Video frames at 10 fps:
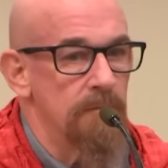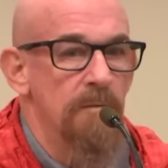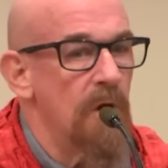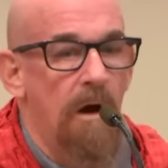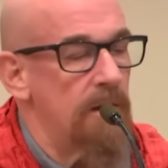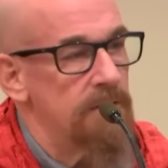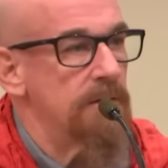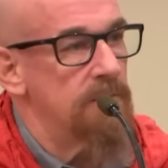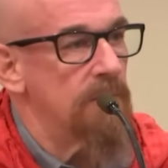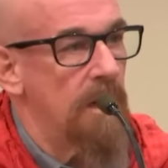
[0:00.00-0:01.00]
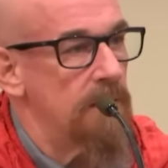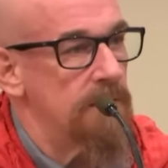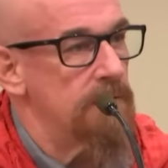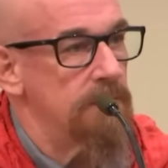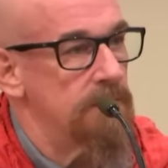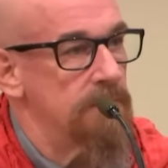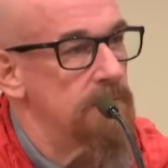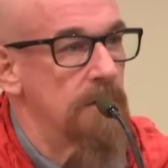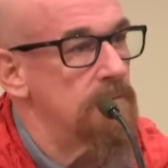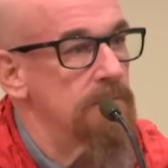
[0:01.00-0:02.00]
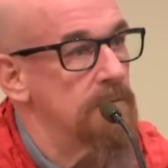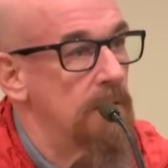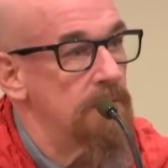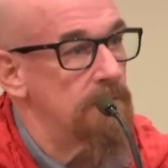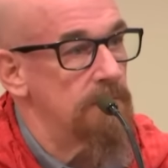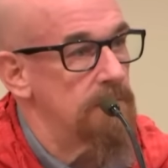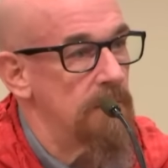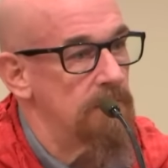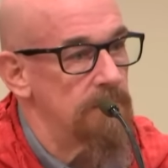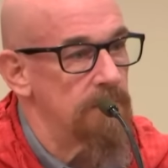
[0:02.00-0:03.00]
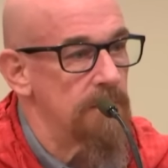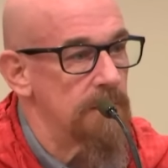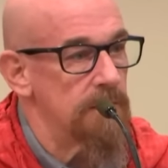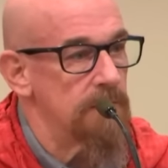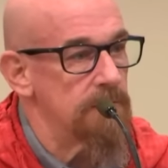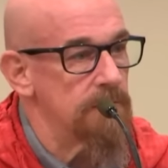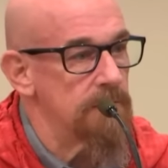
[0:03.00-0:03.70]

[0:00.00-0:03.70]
Not in not with what I know.